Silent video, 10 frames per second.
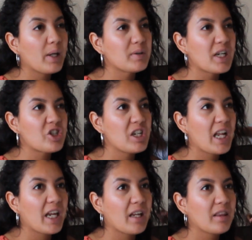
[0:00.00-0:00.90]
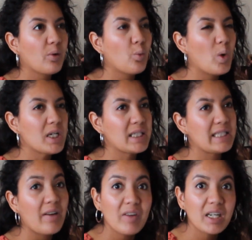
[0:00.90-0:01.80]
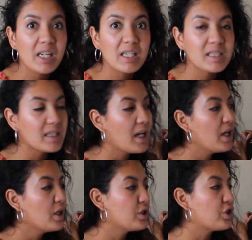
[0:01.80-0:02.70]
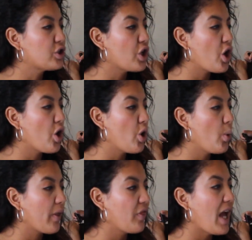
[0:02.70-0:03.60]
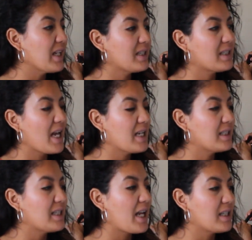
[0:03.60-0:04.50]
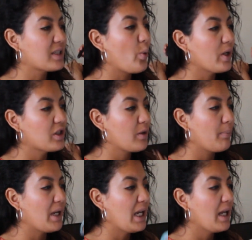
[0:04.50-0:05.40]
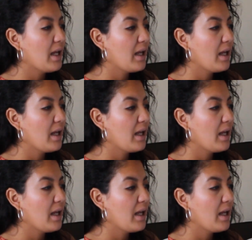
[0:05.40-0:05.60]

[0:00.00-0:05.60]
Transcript: it was actually like in the 170s so that says that it's going to be